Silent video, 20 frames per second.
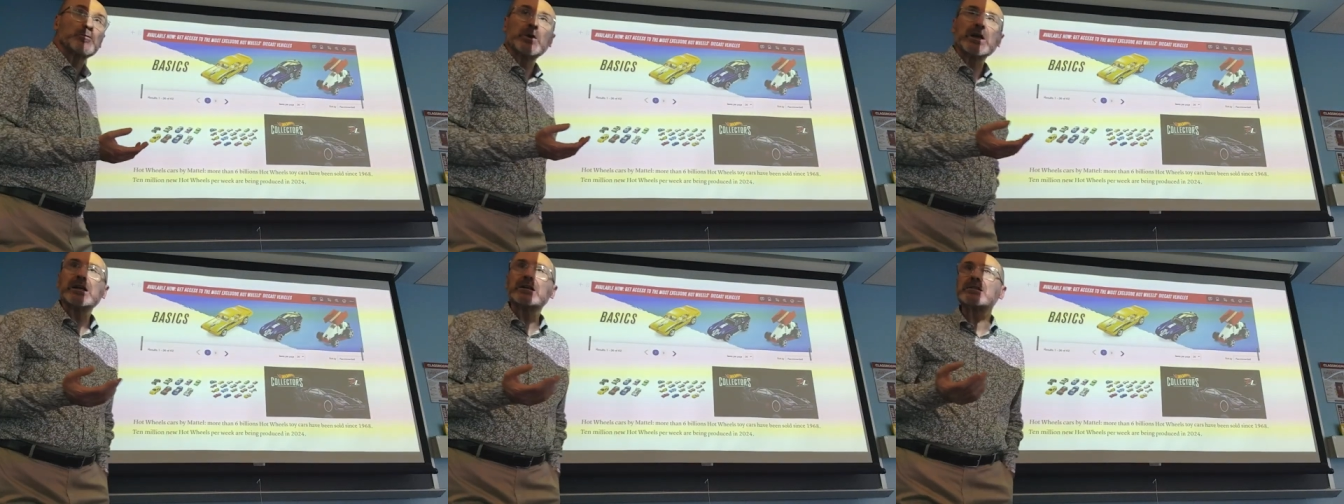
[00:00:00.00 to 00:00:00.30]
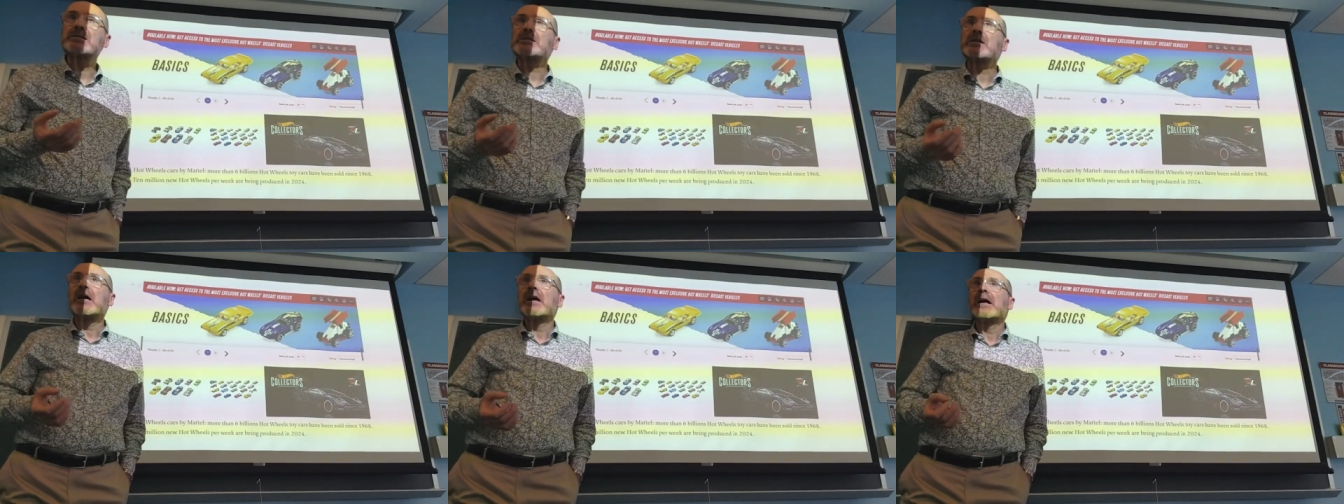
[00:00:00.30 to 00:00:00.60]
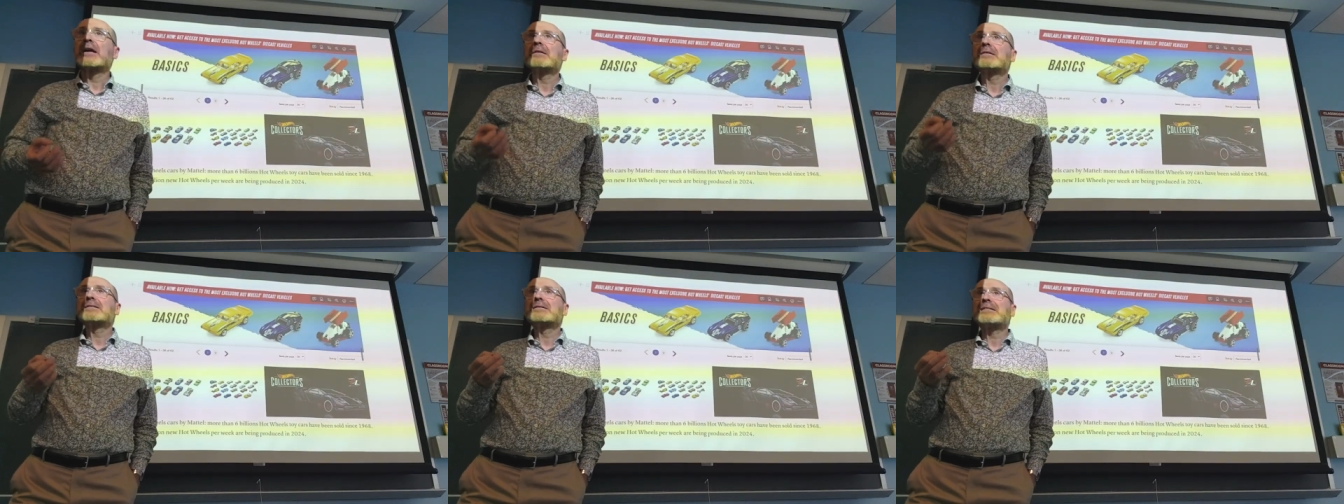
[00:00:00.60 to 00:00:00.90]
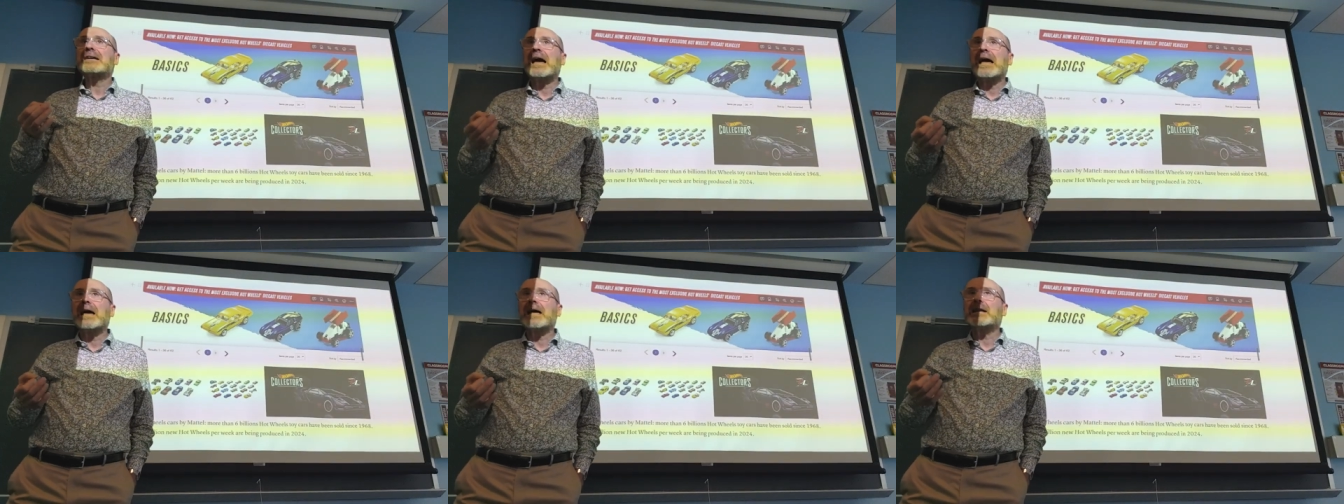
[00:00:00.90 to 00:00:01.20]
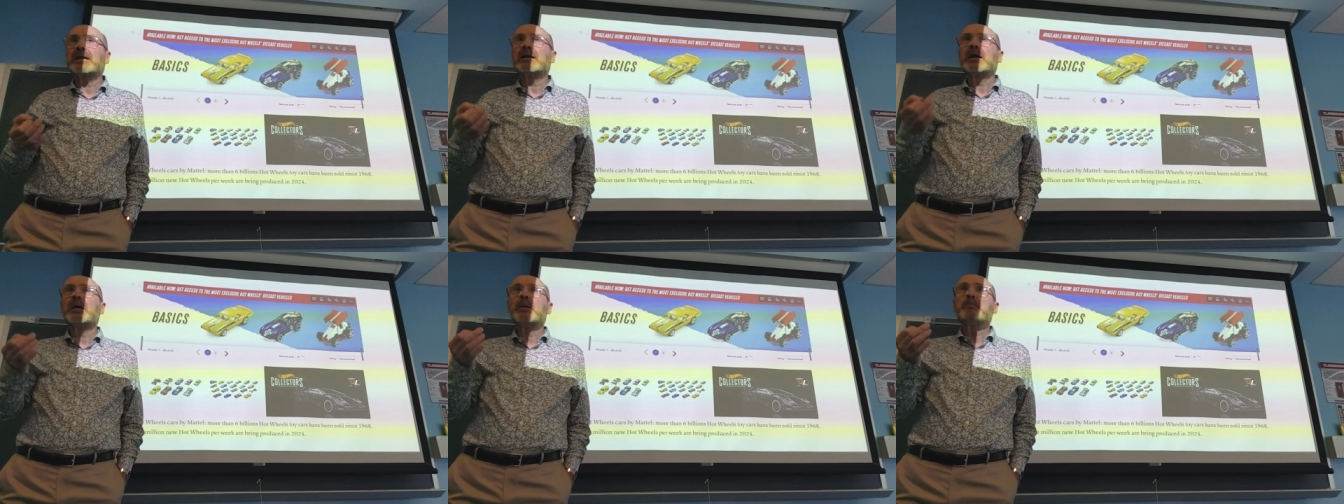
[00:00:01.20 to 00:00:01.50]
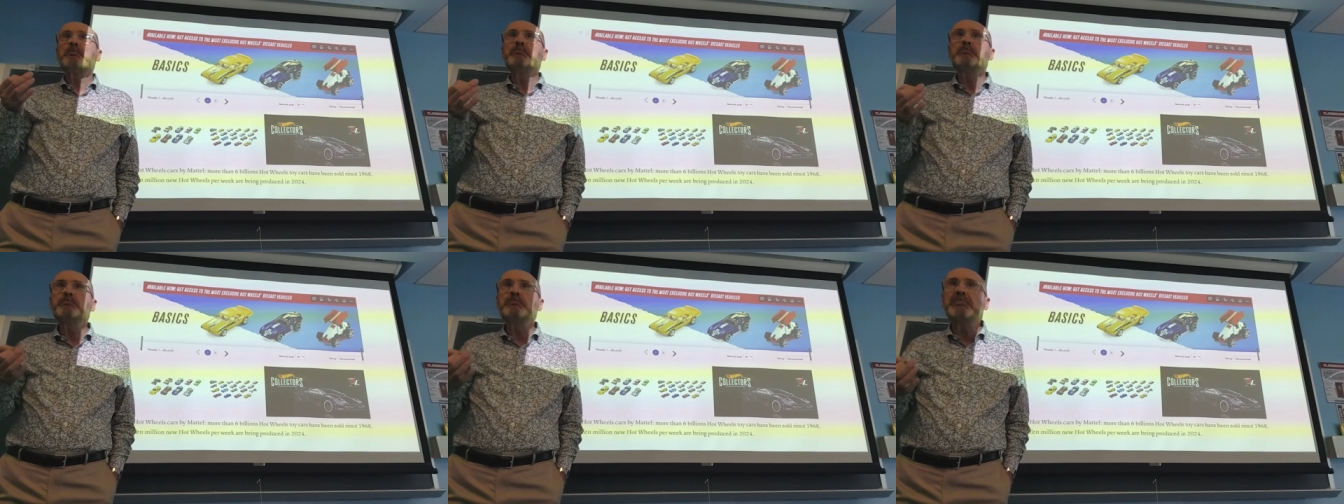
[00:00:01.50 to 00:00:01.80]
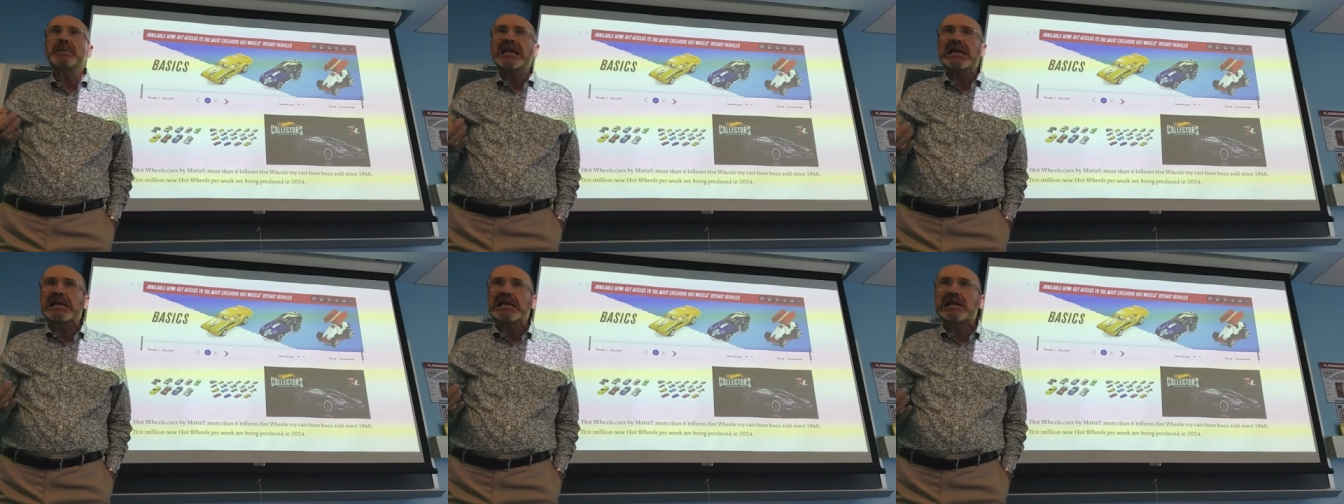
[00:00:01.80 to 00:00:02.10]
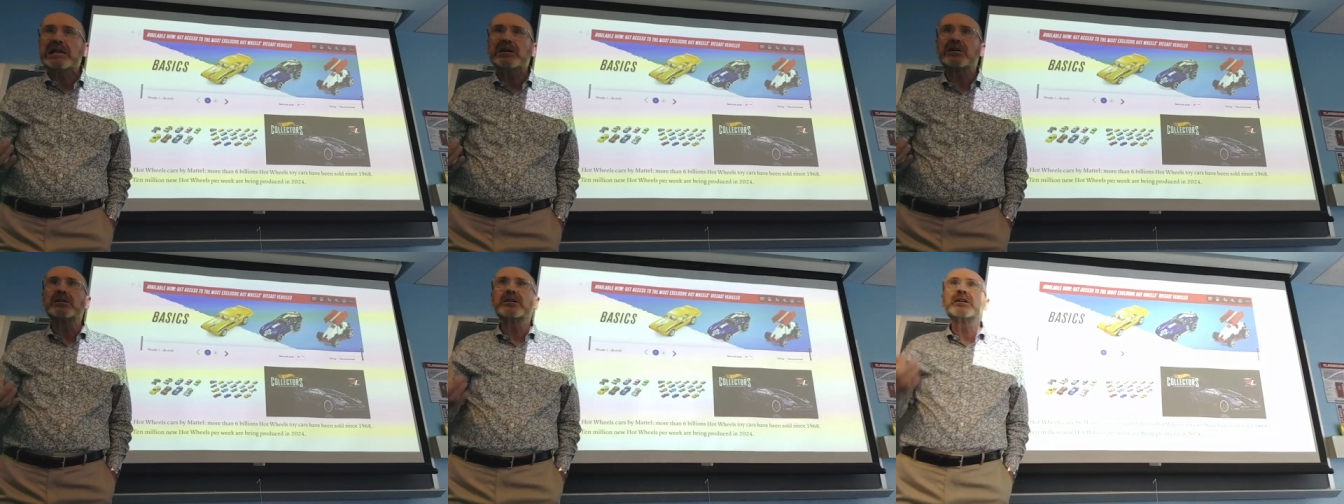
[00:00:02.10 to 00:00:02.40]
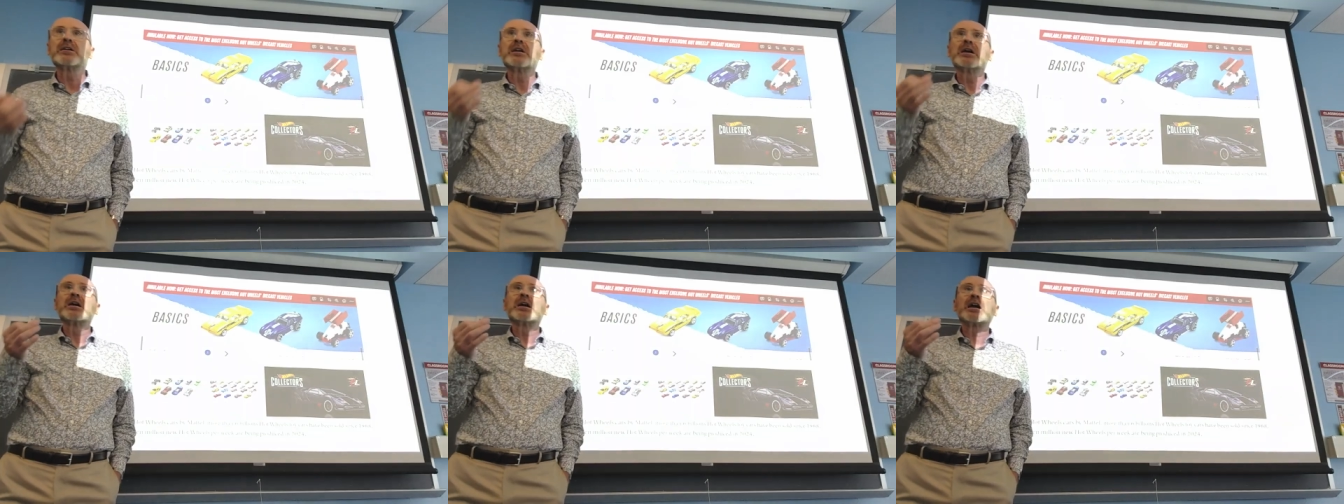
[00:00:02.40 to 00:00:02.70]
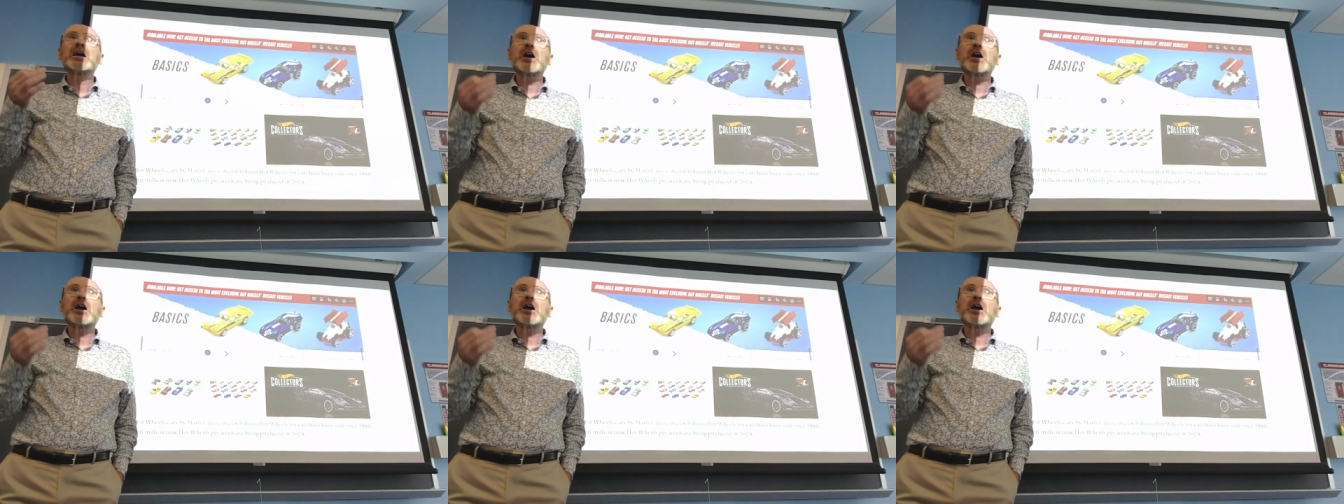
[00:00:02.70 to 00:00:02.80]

Wheels. 10 million